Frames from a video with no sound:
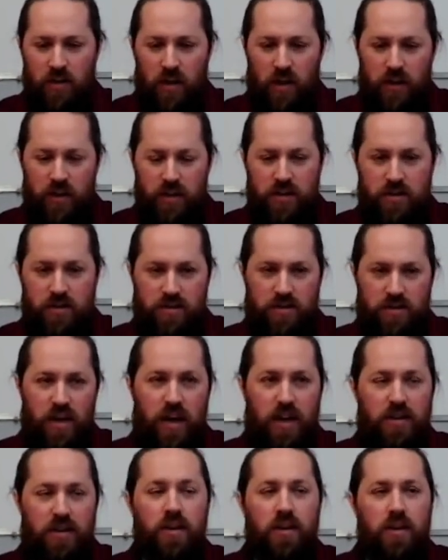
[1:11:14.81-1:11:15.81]
uh, is
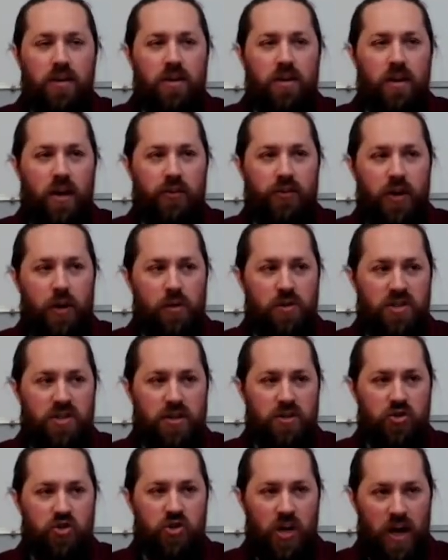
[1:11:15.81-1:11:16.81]
that uh, there is
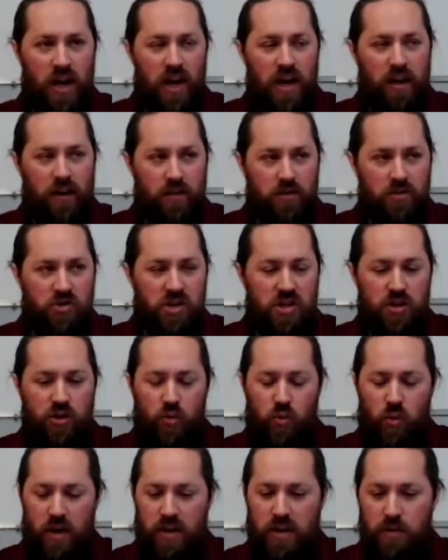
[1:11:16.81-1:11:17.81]
a change in
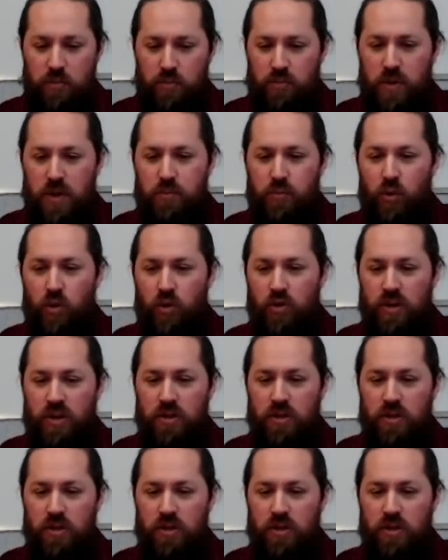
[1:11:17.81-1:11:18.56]
the way that people